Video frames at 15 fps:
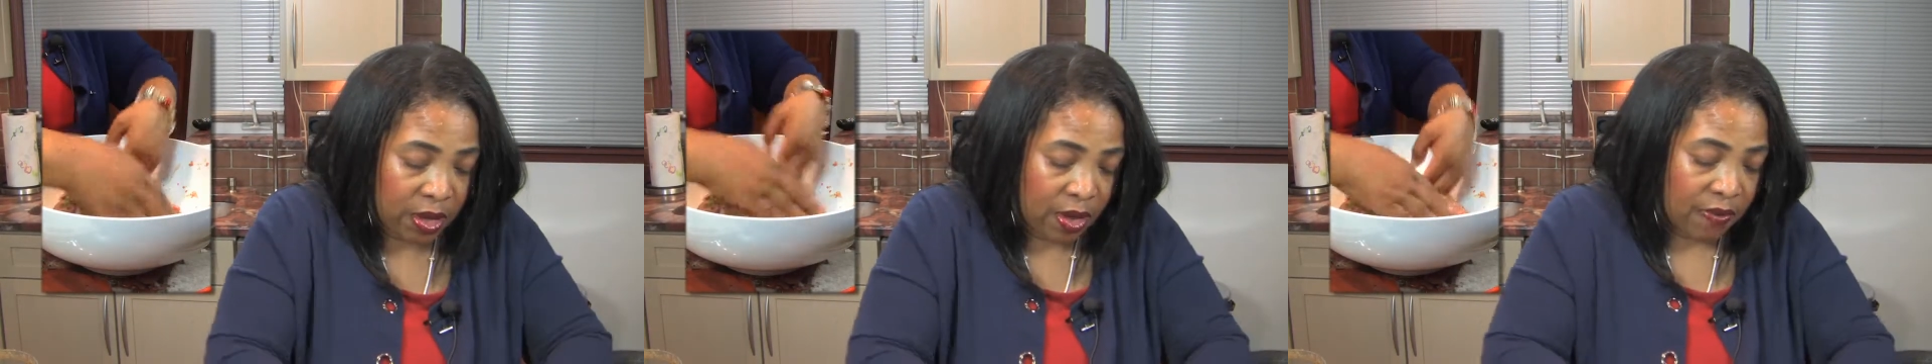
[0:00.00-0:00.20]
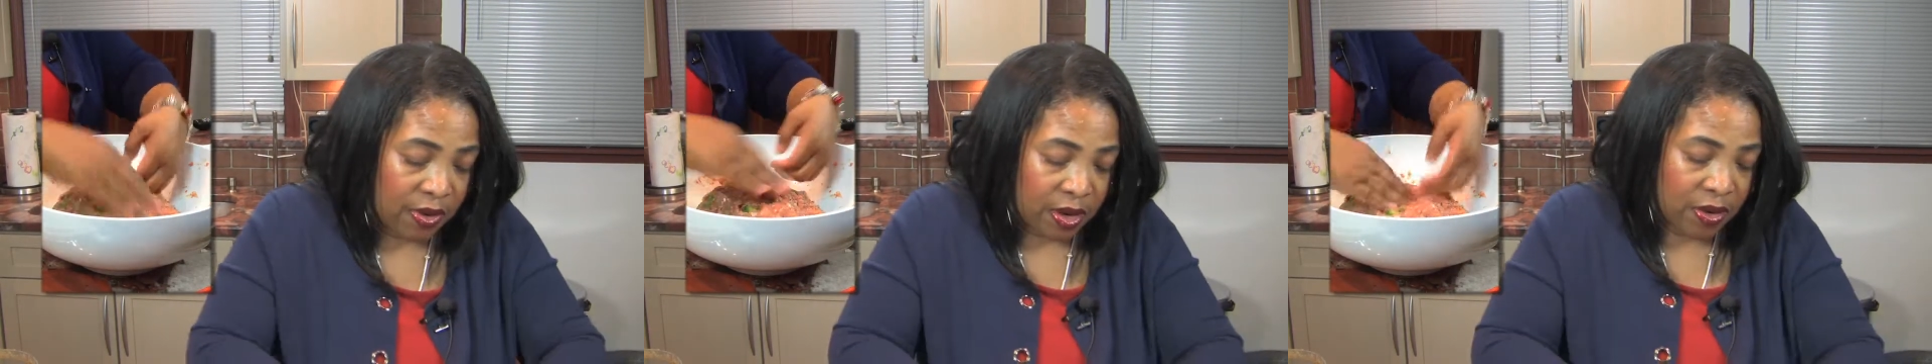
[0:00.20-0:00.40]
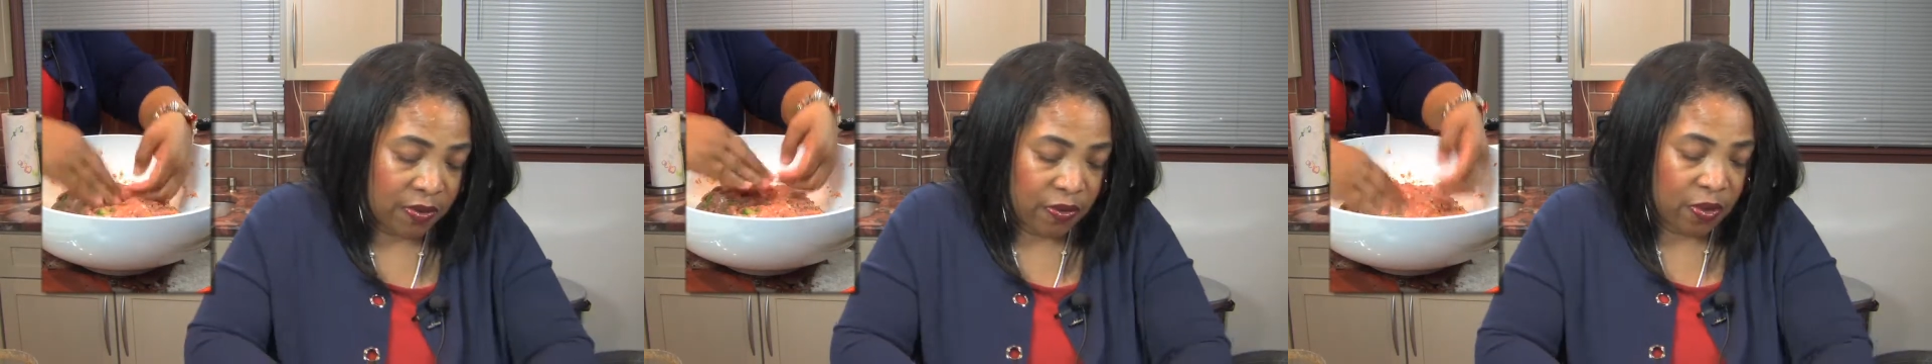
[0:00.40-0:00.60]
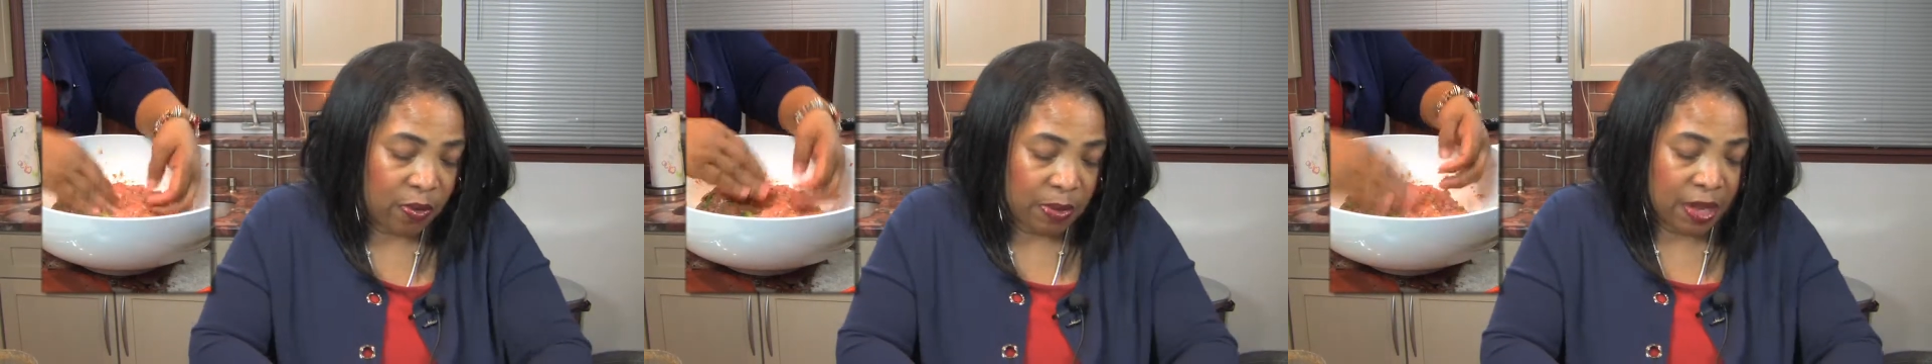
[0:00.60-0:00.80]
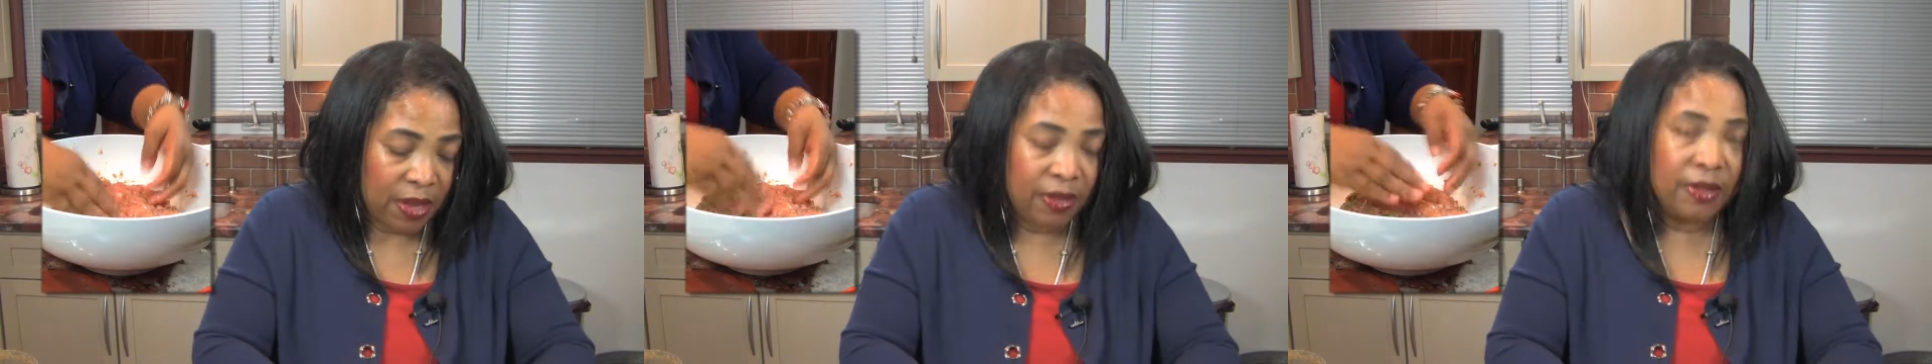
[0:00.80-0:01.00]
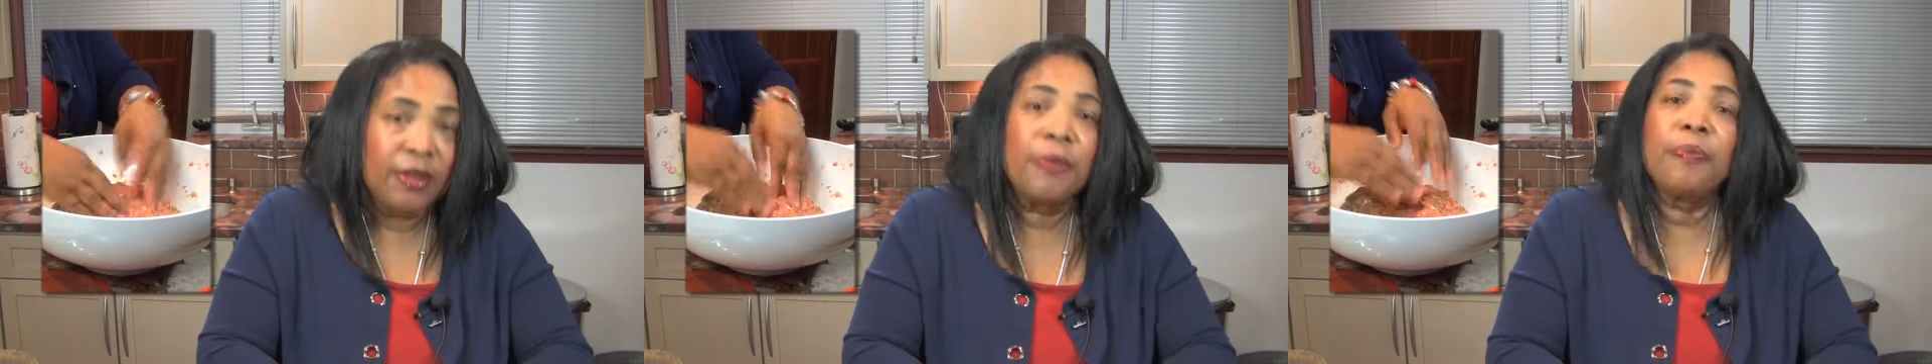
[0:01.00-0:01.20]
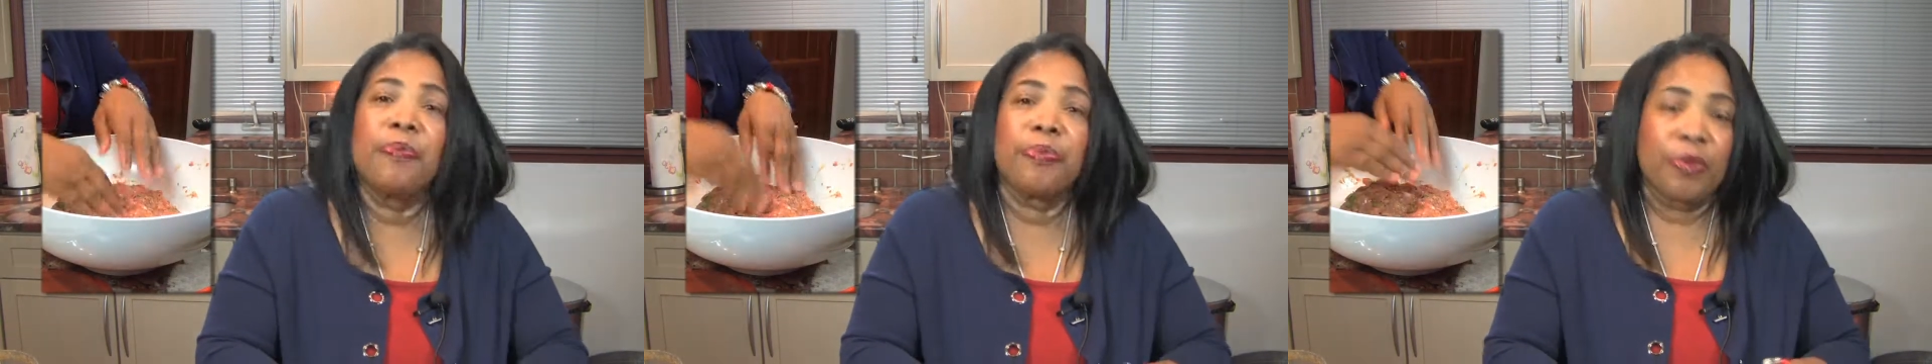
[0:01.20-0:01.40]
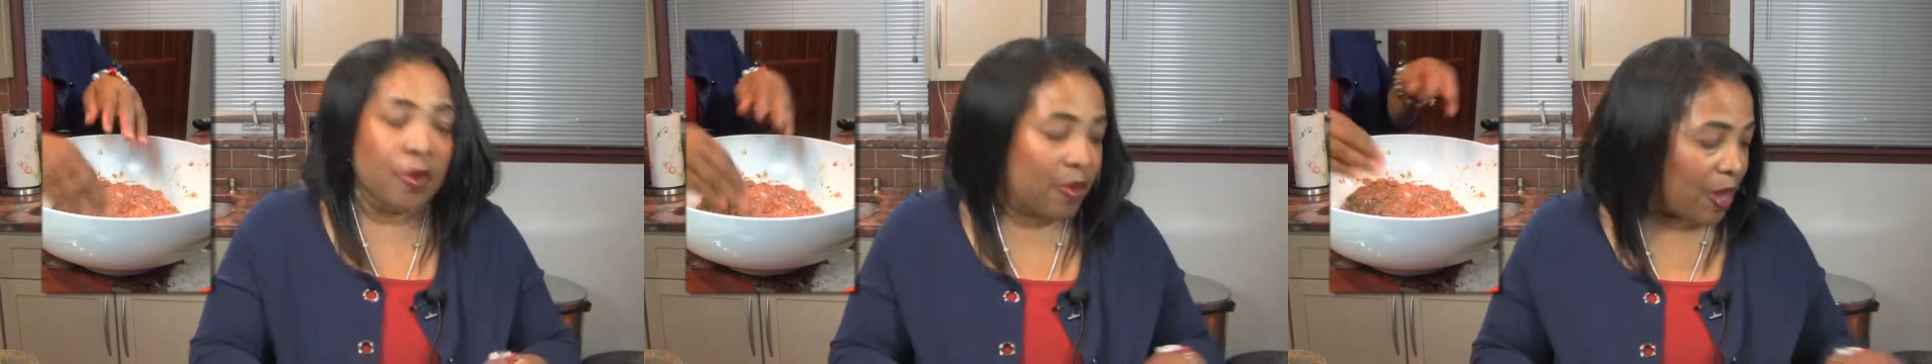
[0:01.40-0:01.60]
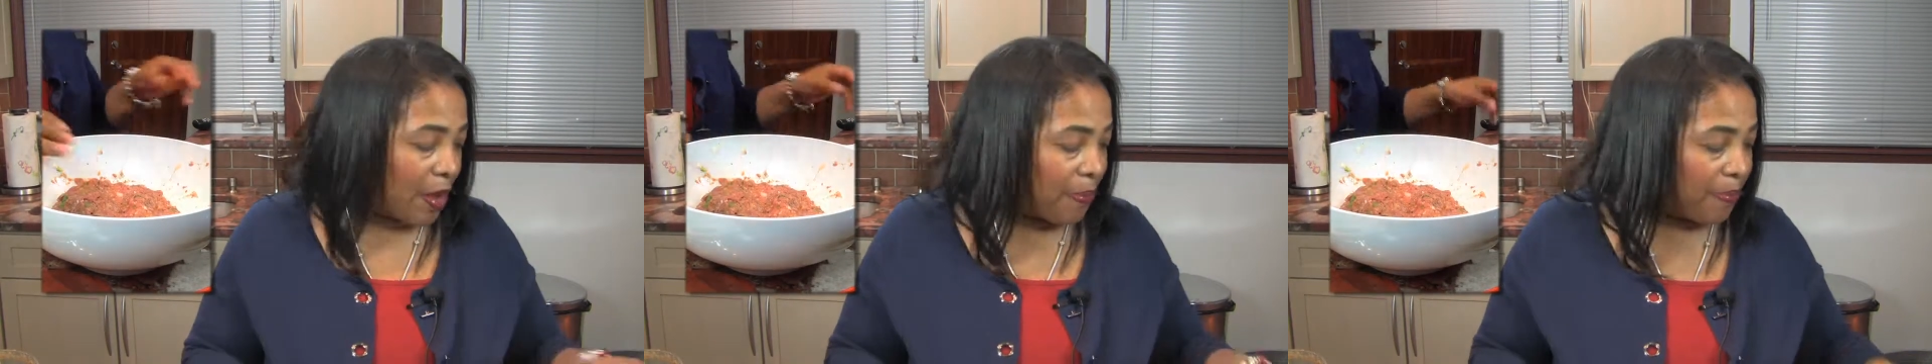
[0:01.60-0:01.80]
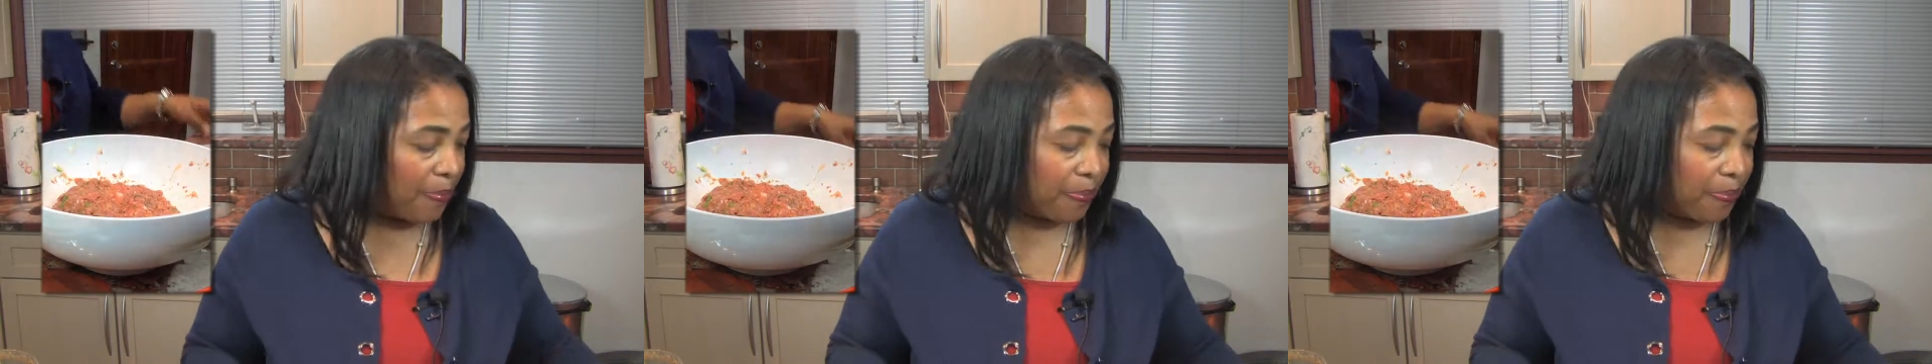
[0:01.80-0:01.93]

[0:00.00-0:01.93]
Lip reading: oven in a few minutes. Okay.